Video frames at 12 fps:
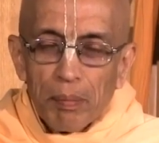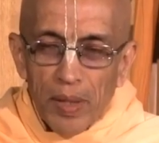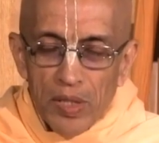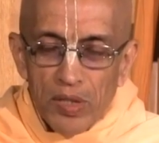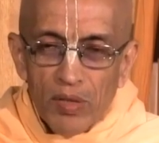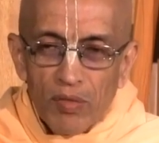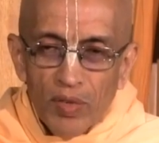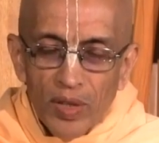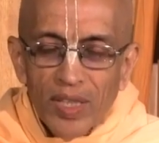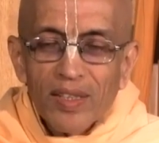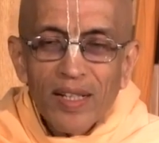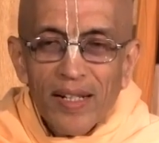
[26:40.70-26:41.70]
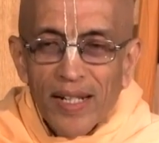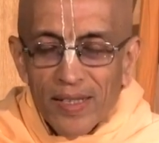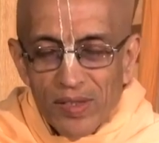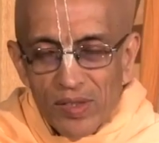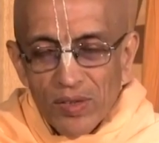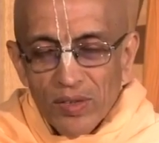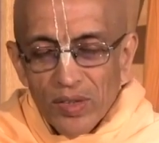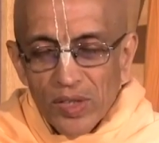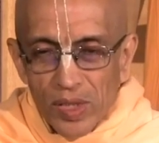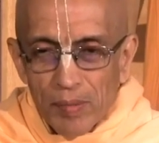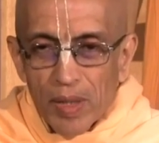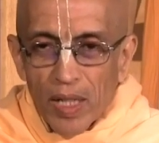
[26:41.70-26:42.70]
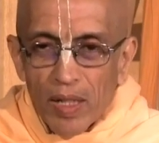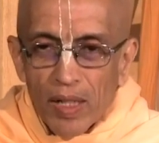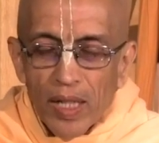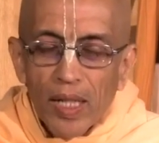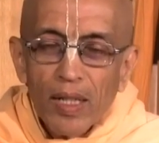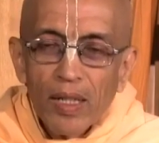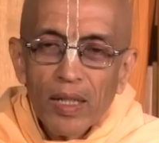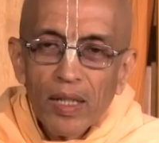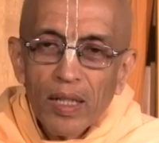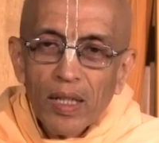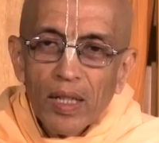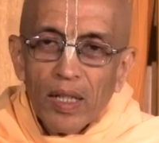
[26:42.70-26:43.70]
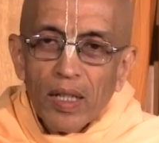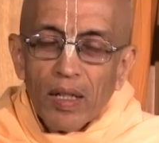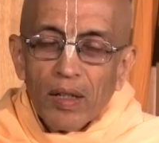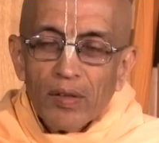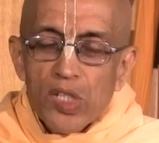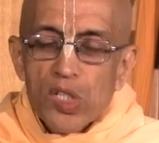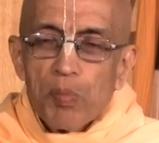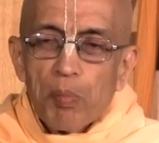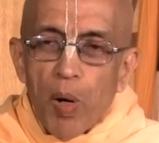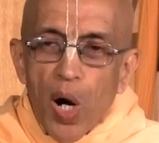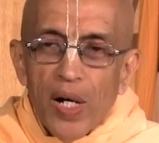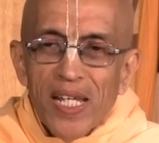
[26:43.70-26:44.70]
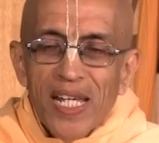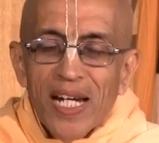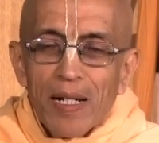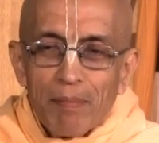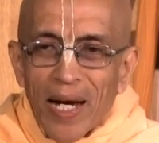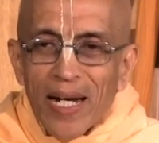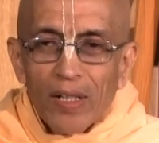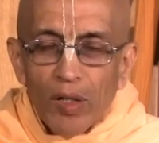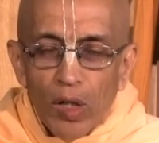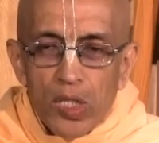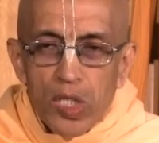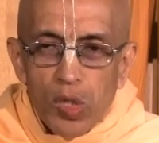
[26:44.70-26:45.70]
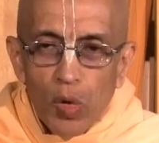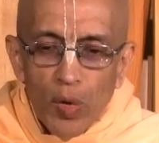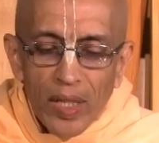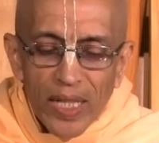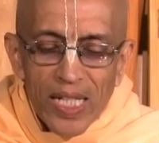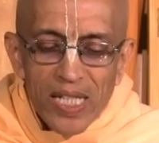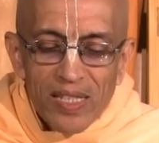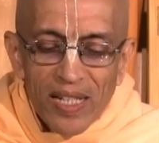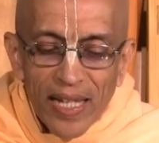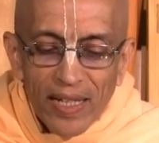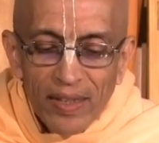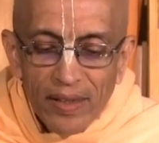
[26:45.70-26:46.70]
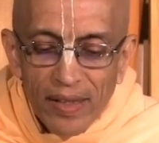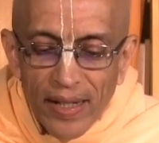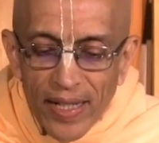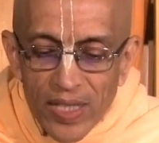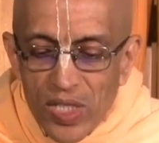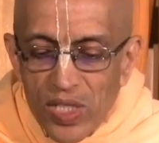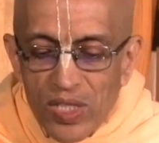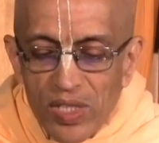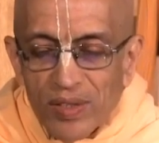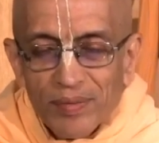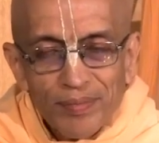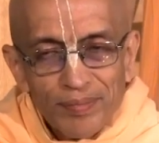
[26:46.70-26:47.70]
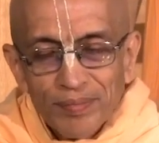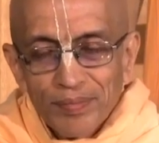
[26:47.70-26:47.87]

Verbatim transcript: person within the dress. Similarly, this body and mind also is like a dress.